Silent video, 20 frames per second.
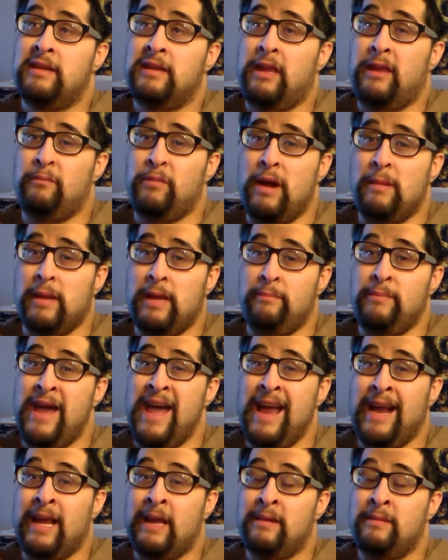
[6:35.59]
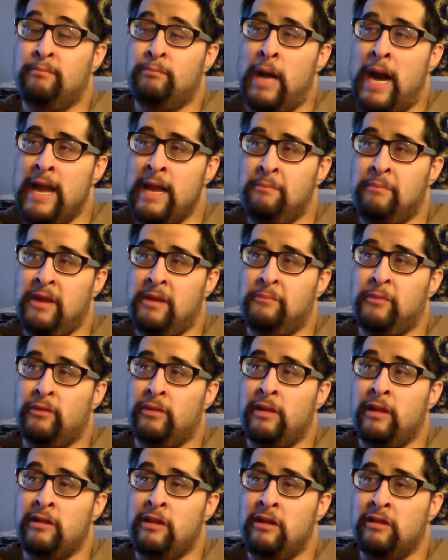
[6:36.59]
He's probably back biting
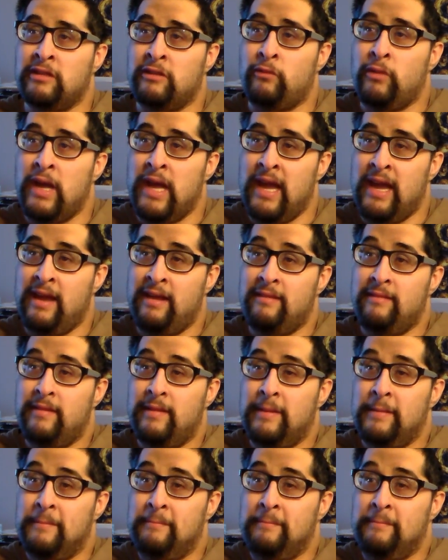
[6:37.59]
people along the way.